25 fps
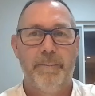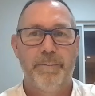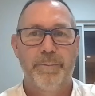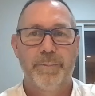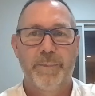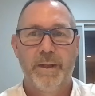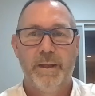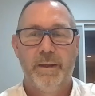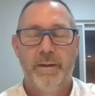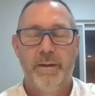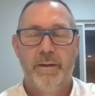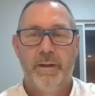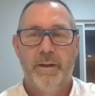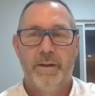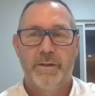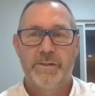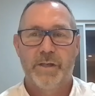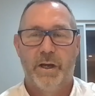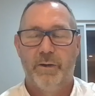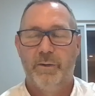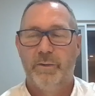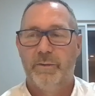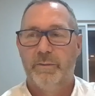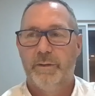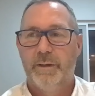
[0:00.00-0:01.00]
Um
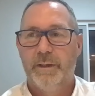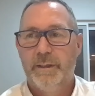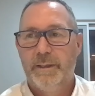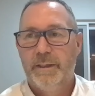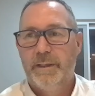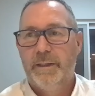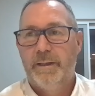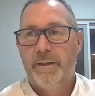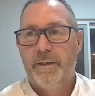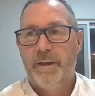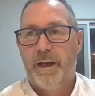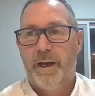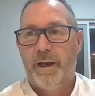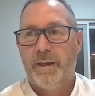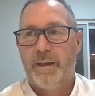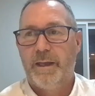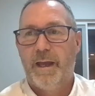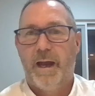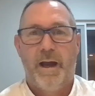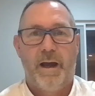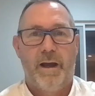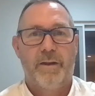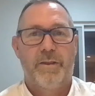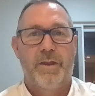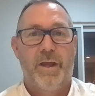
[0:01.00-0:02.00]
so
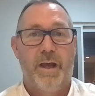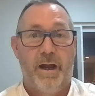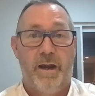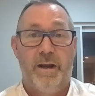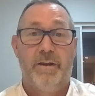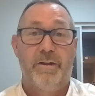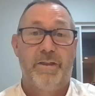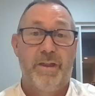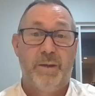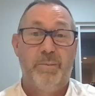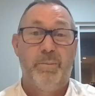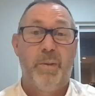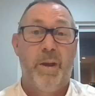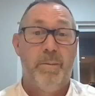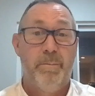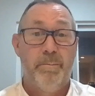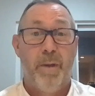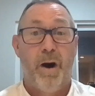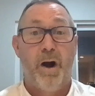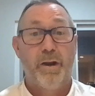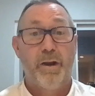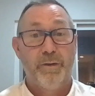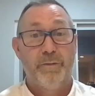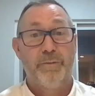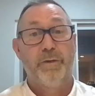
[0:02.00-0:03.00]
Uh, yeah, I think, and I think
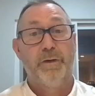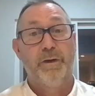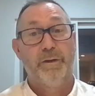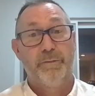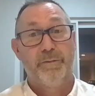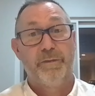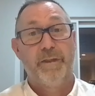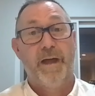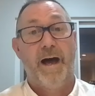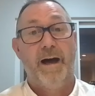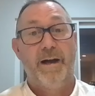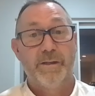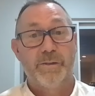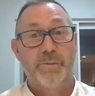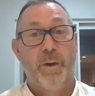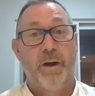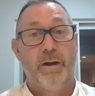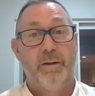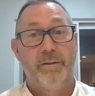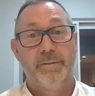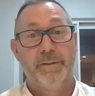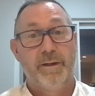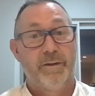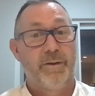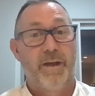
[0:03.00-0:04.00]
being mindful of that
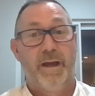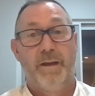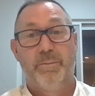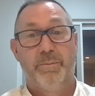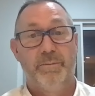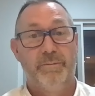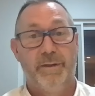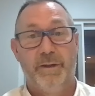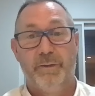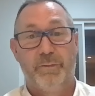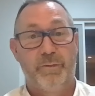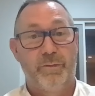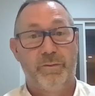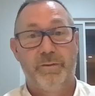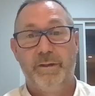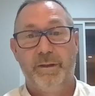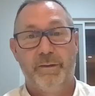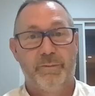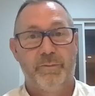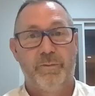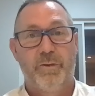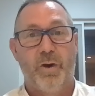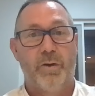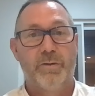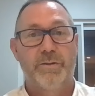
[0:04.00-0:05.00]
as well. Okay, you've
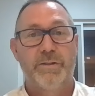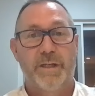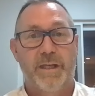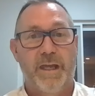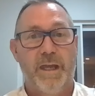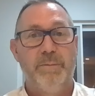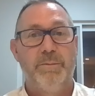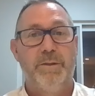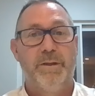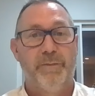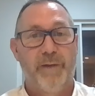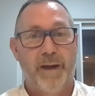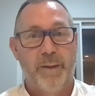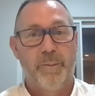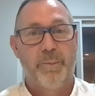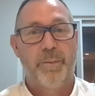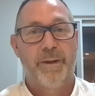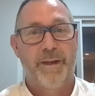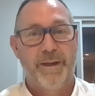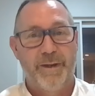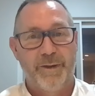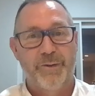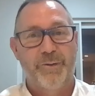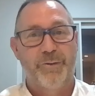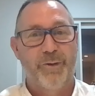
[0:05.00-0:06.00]
you've got to keep
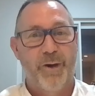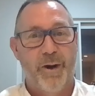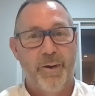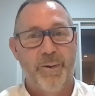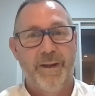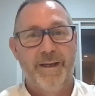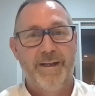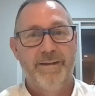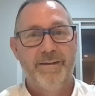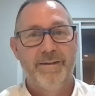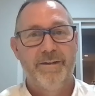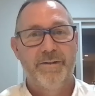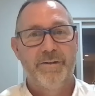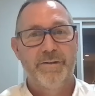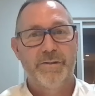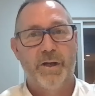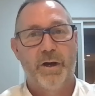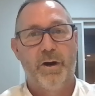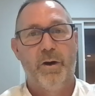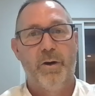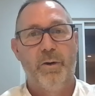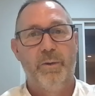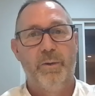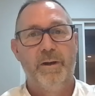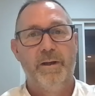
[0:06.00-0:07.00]
developing and growing.
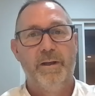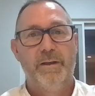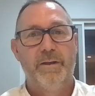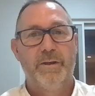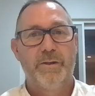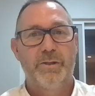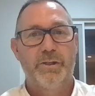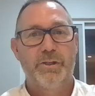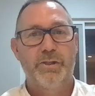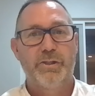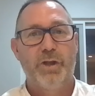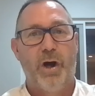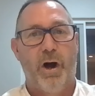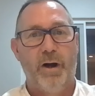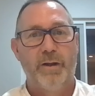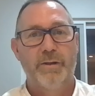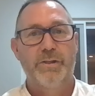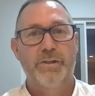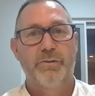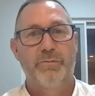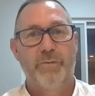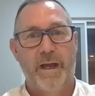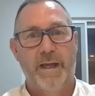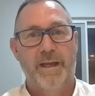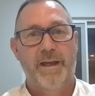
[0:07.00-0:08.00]
So
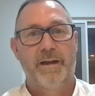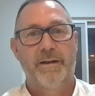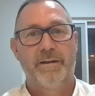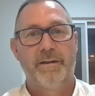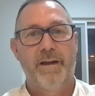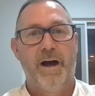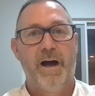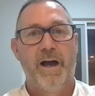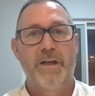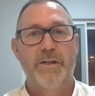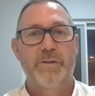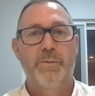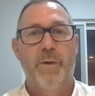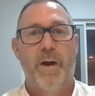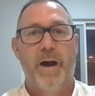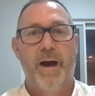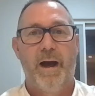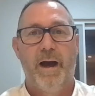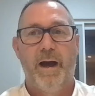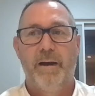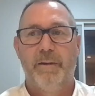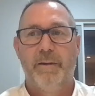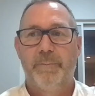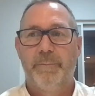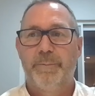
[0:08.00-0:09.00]
start to recognise
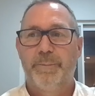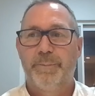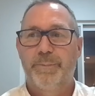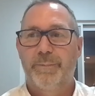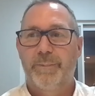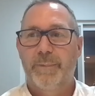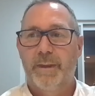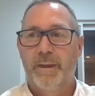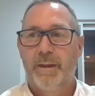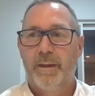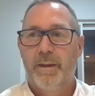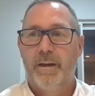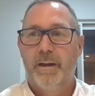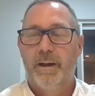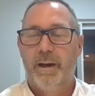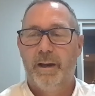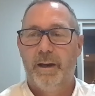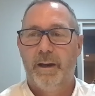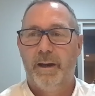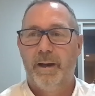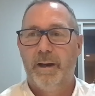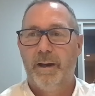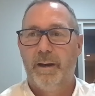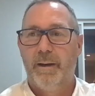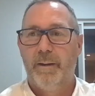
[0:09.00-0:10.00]
where
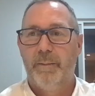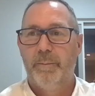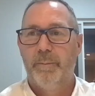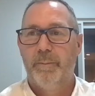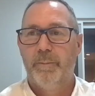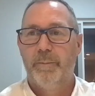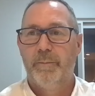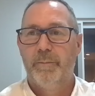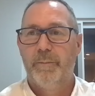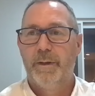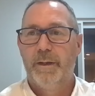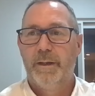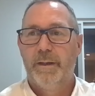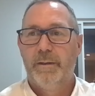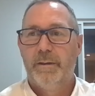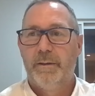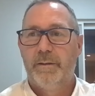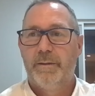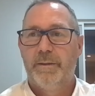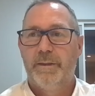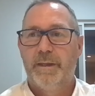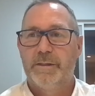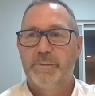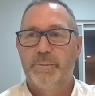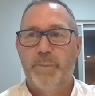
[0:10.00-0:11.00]
um,
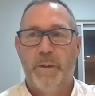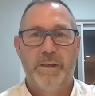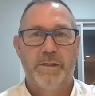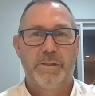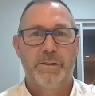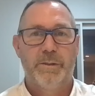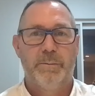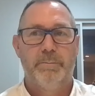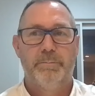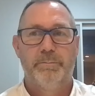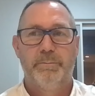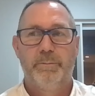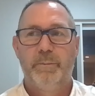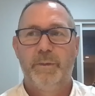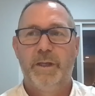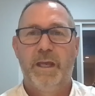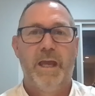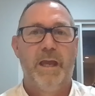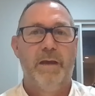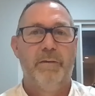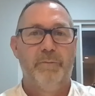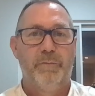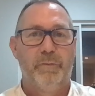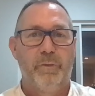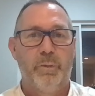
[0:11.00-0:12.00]
there's been some
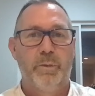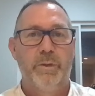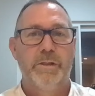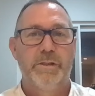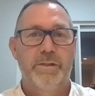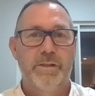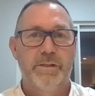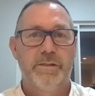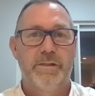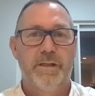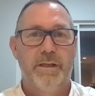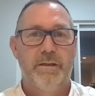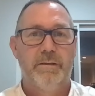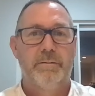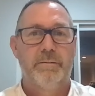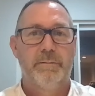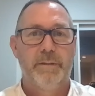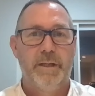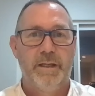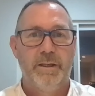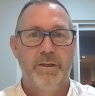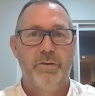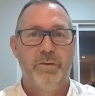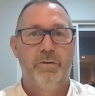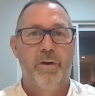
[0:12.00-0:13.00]
key influences in
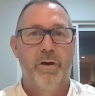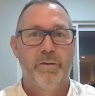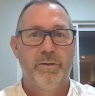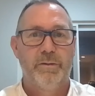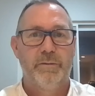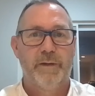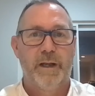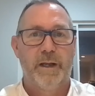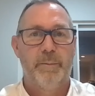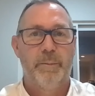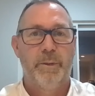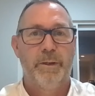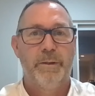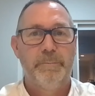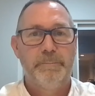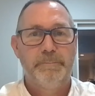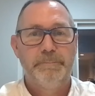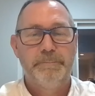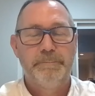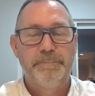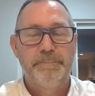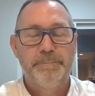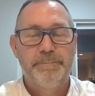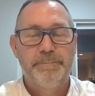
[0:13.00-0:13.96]
in your own development.